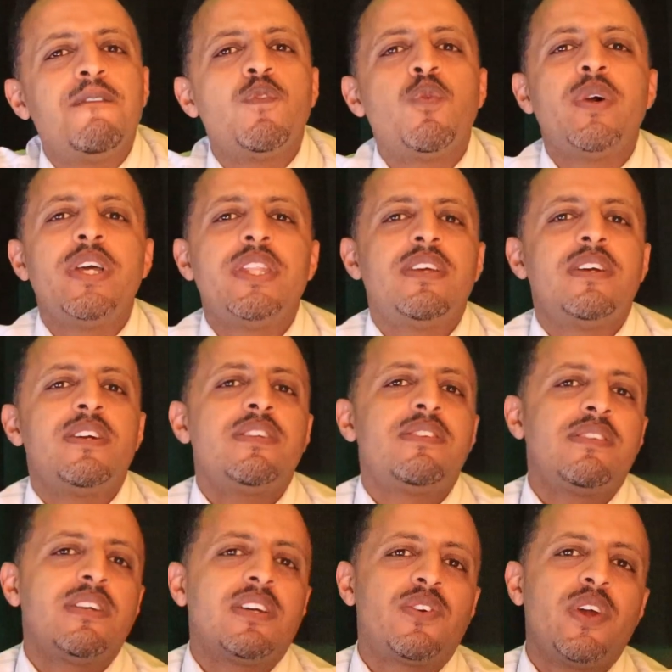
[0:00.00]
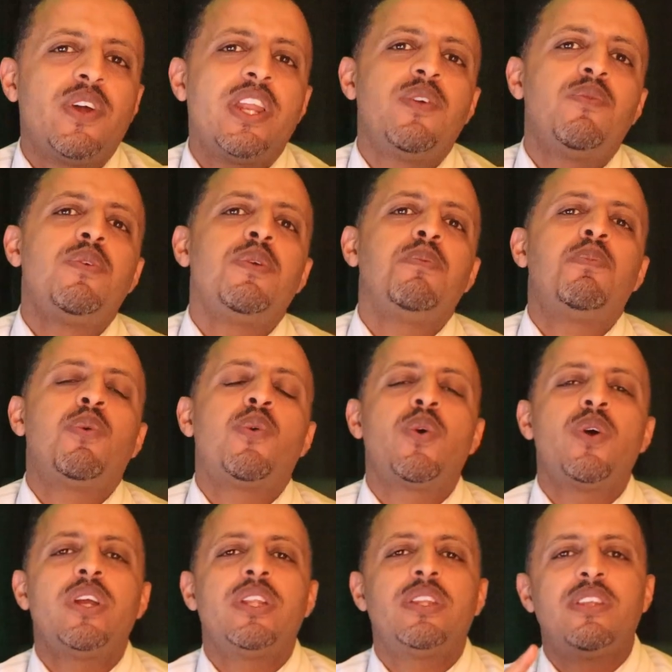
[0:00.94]
whether it's a credit
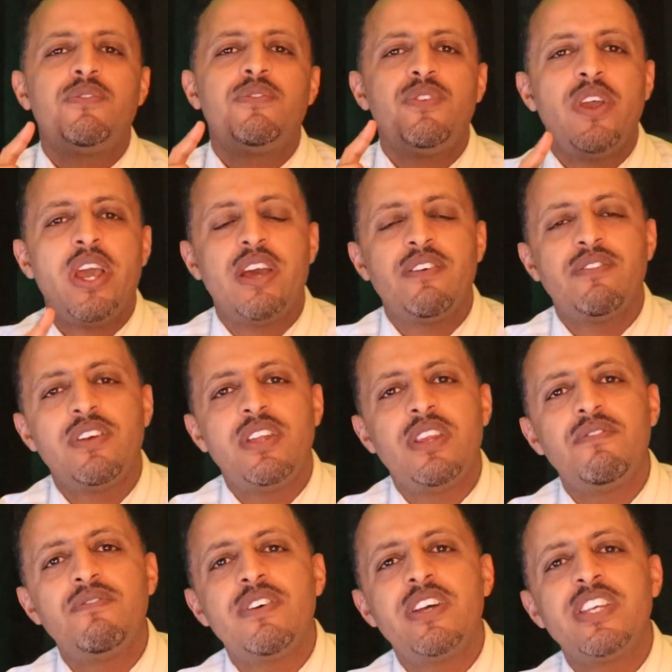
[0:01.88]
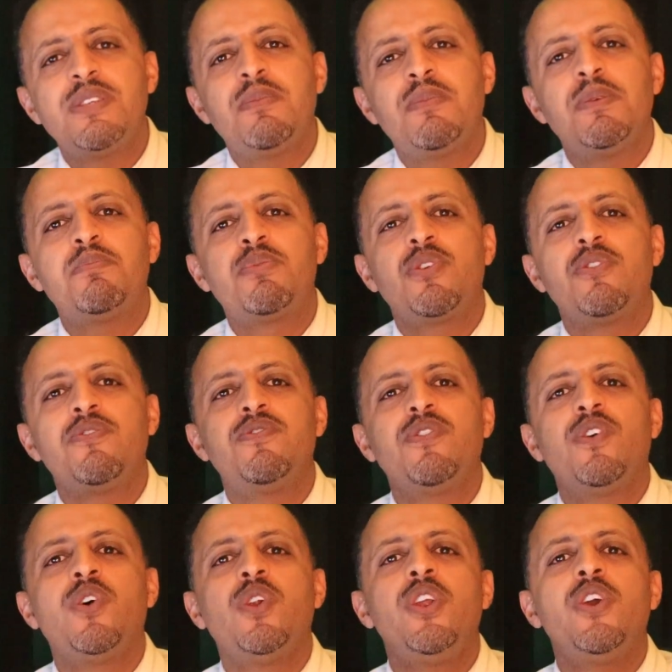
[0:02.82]
report, if you have an investment
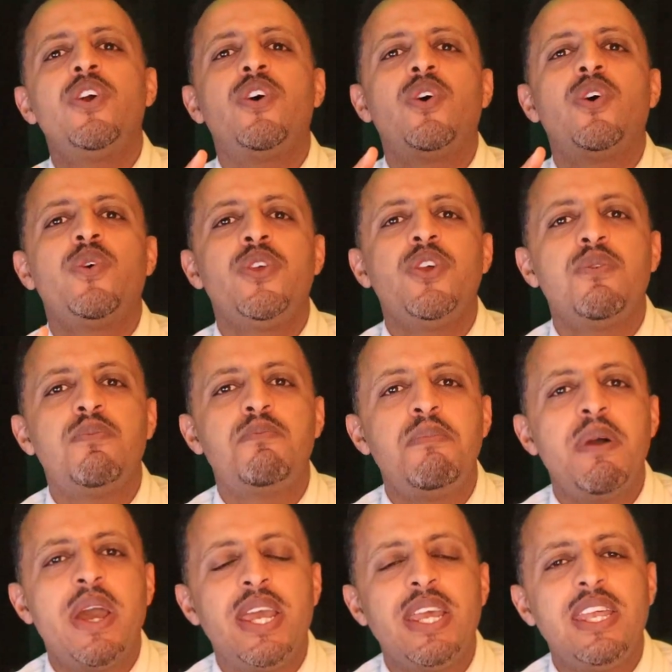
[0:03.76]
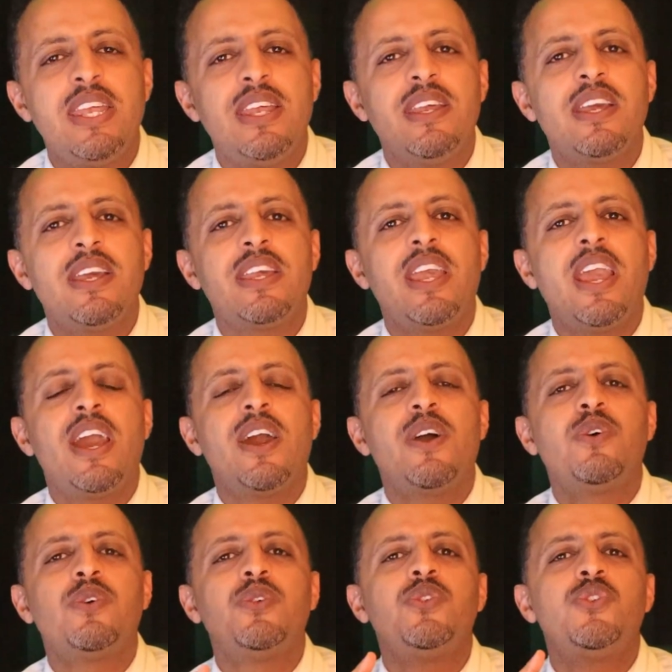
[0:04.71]
portfolio, your banking
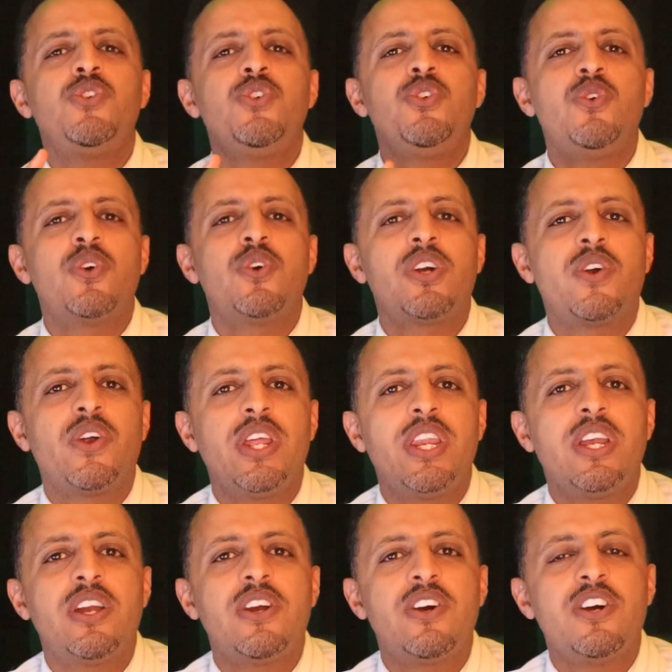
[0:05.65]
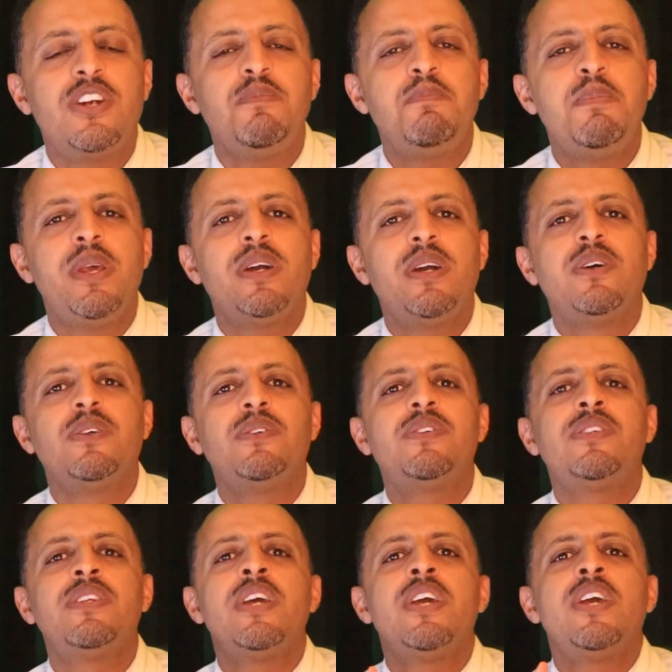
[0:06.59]
account, your credit card
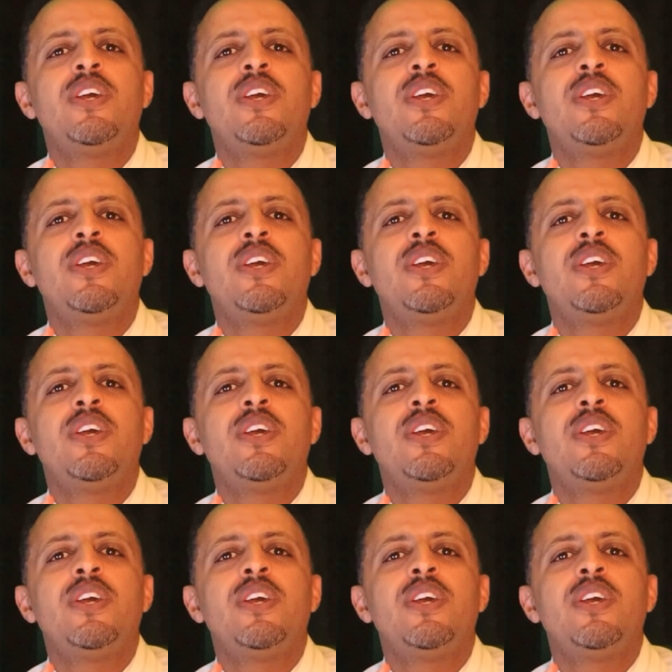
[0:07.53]
bills,